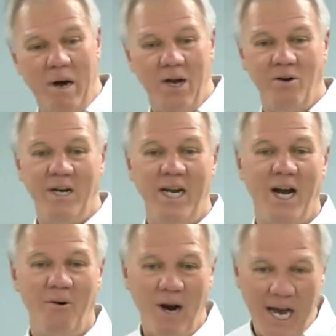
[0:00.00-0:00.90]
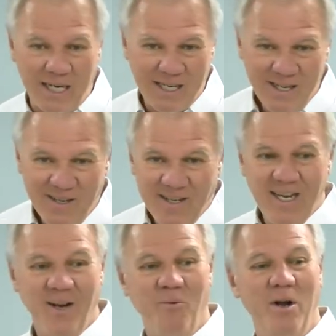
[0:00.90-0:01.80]
be modern day Iraq,
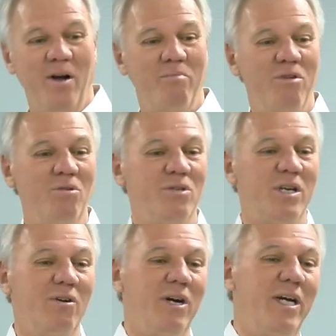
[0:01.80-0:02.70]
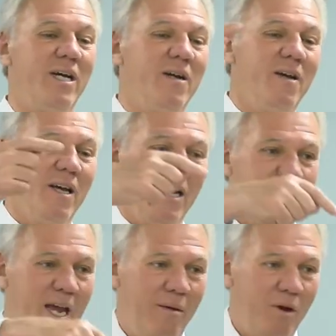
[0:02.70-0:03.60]
and went up through Syria
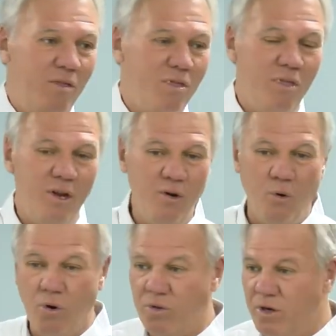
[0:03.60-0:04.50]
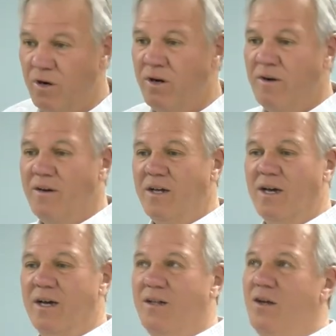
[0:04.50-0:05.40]
and came into the northern,
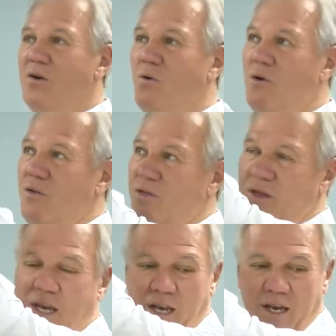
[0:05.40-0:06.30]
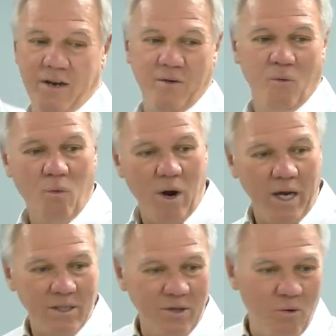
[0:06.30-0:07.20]
uh, the
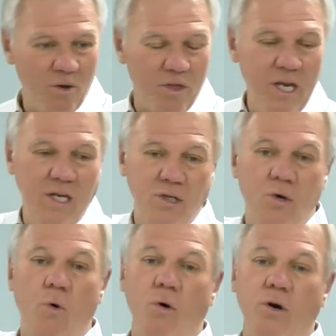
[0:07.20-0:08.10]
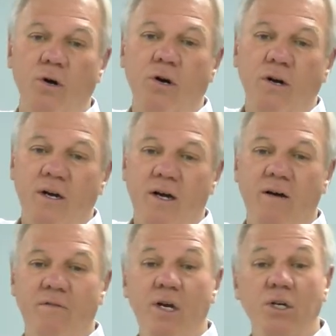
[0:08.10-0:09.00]
northwest, northeast corner
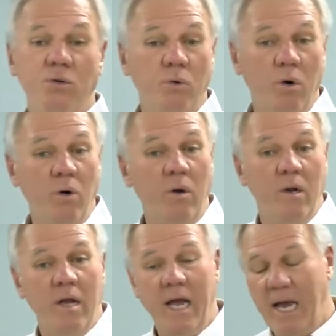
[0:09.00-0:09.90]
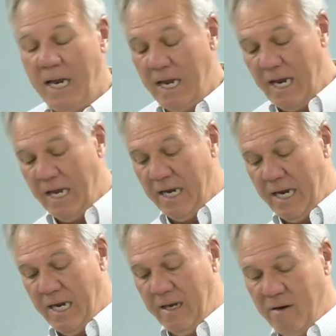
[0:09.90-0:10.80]
of Israel and,
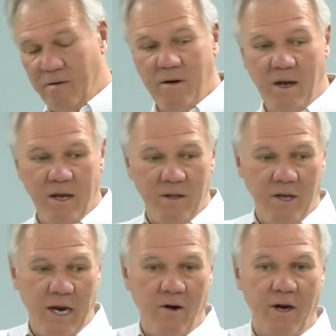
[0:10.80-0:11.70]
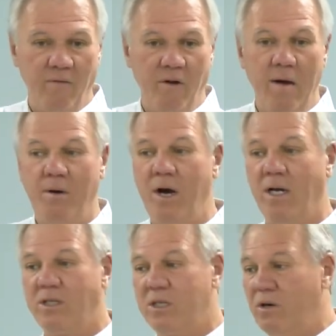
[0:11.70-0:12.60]
and, and uh, the area of
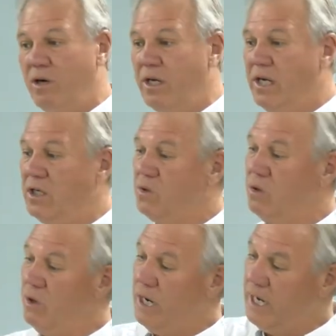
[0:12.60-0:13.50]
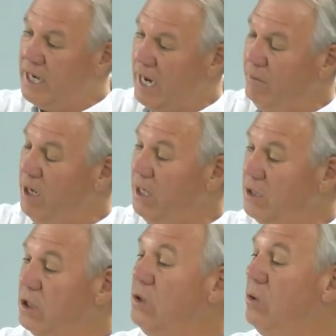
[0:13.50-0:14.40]
Lebanon, Syria, and Israel, and came
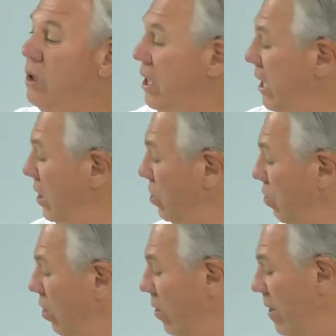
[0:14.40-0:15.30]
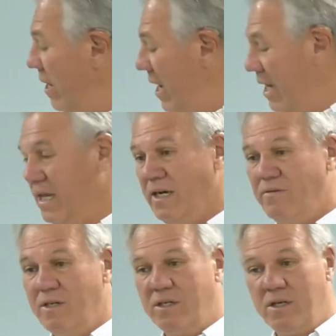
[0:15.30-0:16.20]
into Israel. And
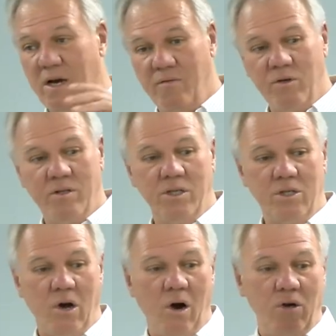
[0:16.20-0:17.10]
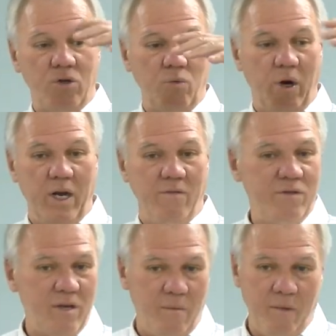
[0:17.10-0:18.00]
they discovered this archway
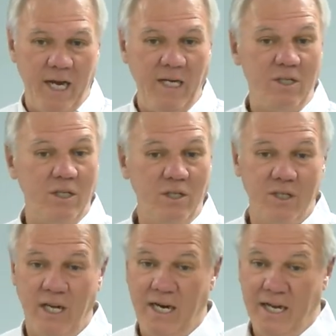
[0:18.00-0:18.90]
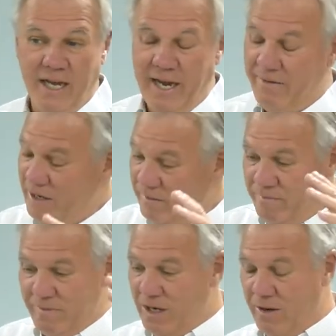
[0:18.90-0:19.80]
of some ancient city, and they haven't
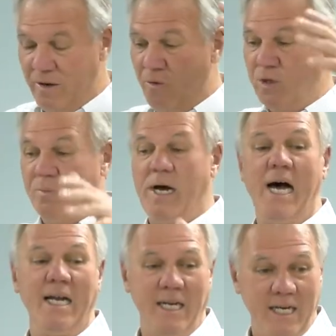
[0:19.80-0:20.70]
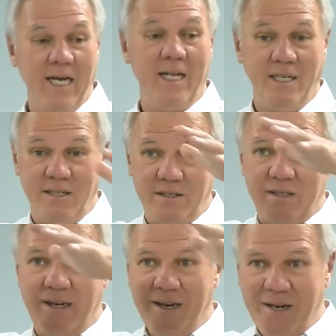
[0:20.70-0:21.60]
even, they don't even know what's behind it yet. They
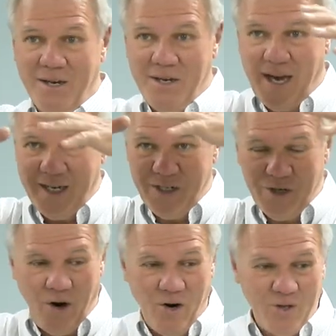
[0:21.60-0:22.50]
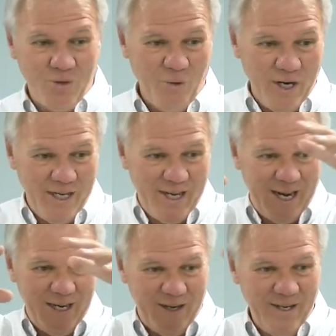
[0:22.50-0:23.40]
just got this archway
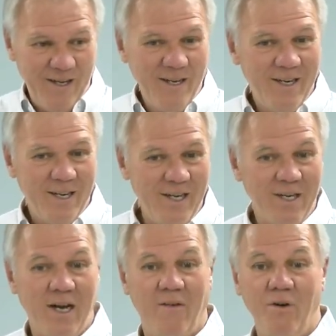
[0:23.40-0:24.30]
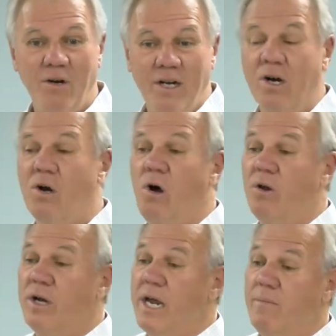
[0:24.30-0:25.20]
kind of uncovered, and they're
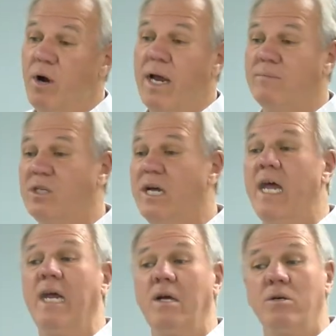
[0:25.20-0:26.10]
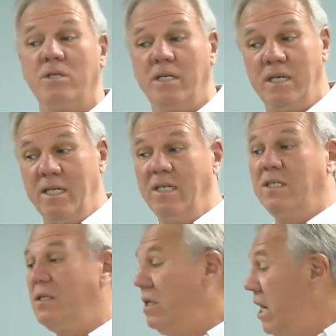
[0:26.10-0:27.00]
calling it Abraham's Gate because they said
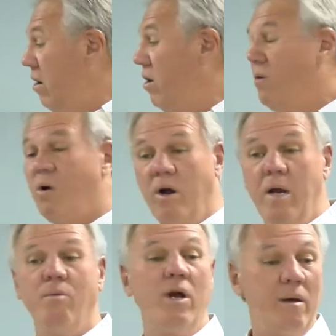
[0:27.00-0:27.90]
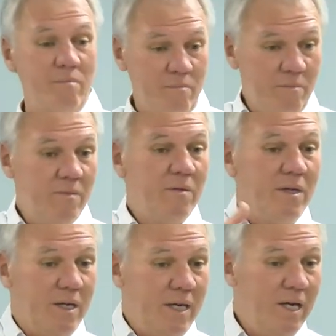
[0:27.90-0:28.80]
this is the area where Abraham
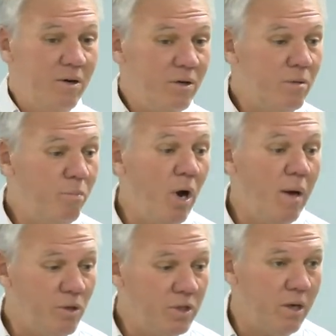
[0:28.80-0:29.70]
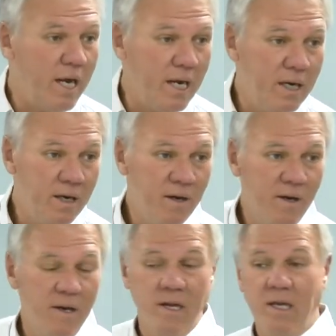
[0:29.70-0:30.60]
entered the promised land.
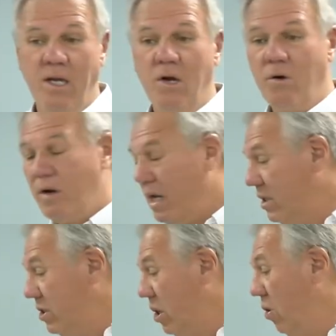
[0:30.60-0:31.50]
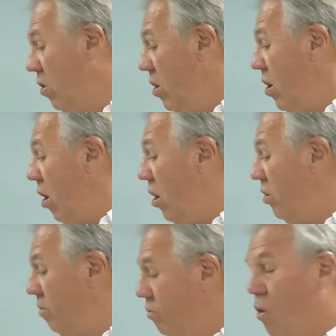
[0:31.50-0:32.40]
You know, and so
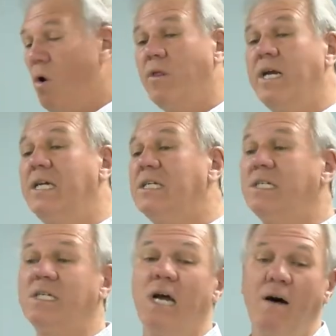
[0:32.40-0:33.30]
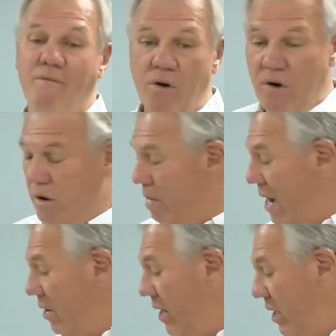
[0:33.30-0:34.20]
the more they discover
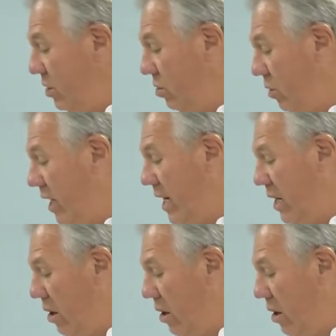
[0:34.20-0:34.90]
about history